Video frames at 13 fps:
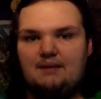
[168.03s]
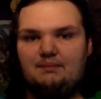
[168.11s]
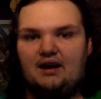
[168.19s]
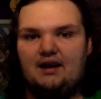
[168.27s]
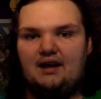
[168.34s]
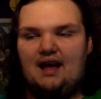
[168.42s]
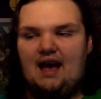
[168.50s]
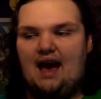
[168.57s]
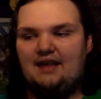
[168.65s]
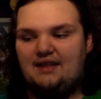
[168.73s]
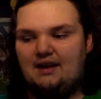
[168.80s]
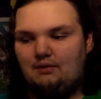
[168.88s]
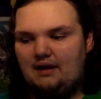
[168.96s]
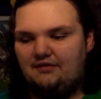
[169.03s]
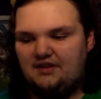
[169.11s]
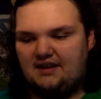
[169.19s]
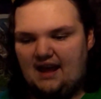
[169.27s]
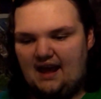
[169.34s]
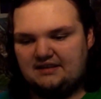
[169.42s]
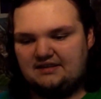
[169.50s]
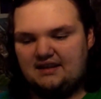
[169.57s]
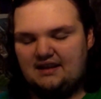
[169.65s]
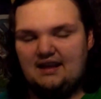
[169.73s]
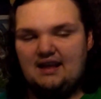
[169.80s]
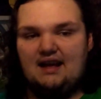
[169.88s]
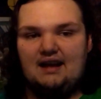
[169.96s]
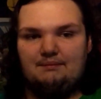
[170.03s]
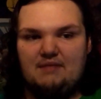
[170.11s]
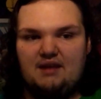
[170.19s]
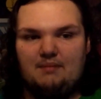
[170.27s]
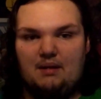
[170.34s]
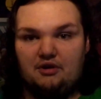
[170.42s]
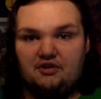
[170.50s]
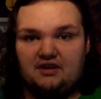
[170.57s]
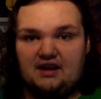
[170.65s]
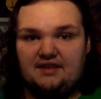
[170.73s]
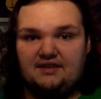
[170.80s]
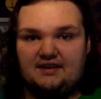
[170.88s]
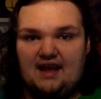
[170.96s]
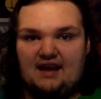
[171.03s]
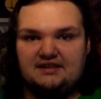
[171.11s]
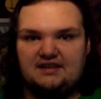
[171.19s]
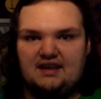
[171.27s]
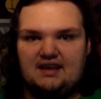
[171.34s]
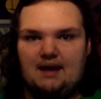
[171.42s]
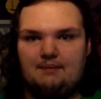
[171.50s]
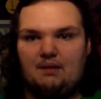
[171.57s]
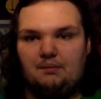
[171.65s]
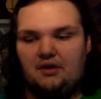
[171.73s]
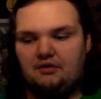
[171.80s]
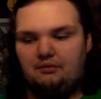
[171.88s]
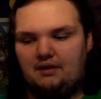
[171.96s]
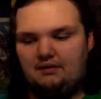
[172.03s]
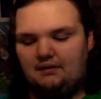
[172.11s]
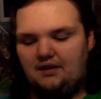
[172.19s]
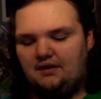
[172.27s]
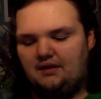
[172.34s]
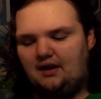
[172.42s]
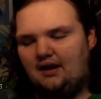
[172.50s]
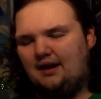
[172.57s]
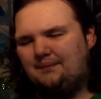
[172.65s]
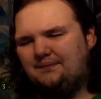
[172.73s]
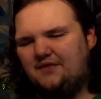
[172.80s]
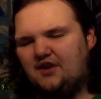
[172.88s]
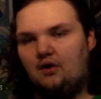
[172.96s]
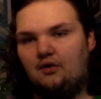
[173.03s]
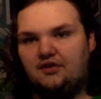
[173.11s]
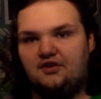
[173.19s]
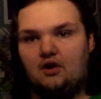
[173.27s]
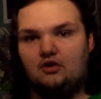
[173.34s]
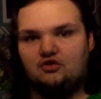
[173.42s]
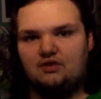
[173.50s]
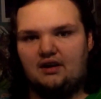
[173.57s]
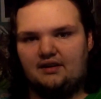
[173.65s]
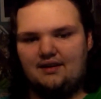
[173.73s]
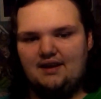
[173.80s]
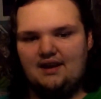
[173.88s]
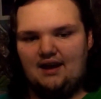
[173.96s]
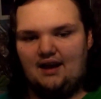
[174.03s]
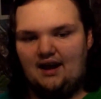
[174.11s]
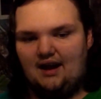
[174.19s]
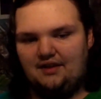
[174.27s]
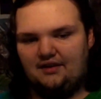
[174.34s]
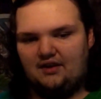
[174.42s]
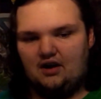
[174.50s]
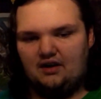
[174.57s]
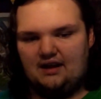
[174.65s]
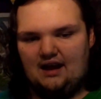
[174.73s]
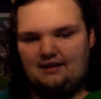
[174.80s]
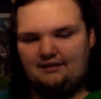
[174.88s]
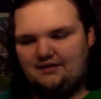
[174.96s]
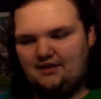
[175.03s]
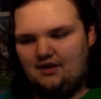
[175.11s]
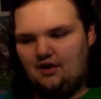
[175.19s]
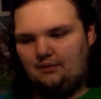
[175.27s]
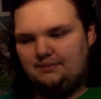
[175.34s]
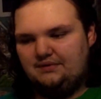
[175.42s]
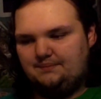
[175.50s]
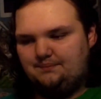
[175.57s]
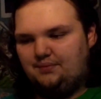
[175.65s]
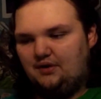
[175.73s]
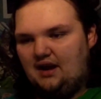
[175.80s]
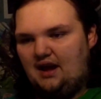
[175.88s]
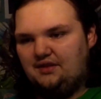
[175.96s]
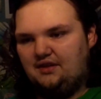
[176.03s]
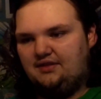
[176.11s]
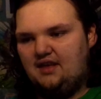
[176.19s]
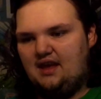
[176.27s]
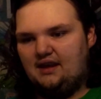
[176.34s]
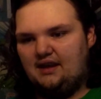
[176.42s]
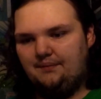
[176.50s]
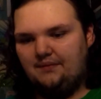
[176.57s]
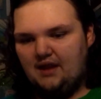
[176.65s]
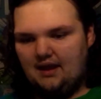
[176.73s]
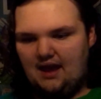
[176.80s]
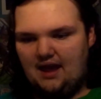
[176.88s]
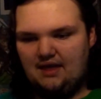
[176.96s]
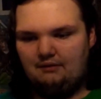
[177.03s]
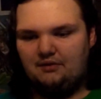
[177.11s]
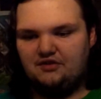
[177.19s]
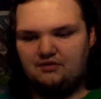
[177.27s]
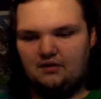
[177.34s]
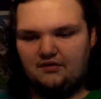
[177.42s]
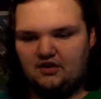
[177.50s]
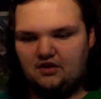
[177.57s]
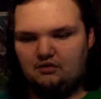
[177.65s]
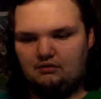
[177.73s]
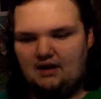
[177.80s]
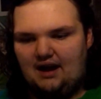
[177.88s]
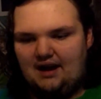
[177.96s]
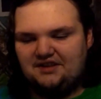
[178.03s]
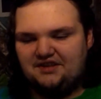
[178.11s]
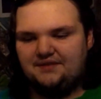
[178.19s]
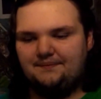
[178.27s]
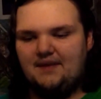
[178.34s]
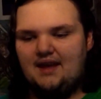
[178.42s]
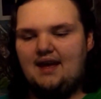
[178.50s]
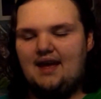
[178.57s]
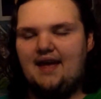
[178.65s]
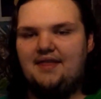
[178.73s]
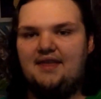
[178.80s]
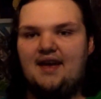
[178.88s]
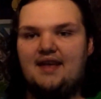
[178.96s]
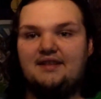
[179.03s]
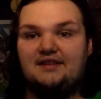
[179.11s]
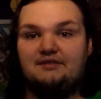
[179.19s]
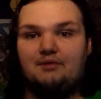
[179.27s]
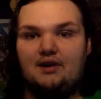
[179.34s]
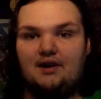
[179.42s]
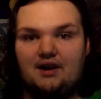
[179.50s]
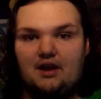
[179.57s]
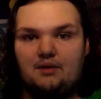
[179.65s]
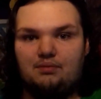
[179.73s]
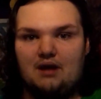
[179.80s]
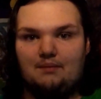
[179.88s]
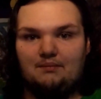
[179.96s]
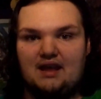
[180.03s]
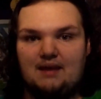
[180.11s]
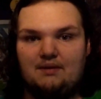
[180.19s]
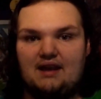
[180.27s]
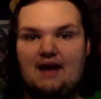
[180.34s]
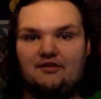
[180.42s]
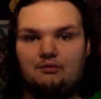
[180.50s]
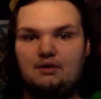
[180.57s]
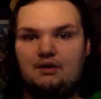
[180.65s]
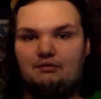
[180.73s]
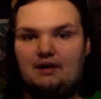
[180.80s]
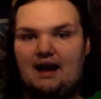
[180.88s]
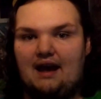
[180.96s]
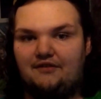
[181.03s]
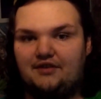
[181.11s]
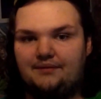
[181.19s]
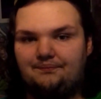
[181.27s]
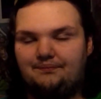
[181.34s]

But they waited for the taxi. Me and my brother got on the taxi, and my mother went, in the tow truck. The car got, put on the thing, and then we drove to the garage. And then this is where another problem came in after we arrived.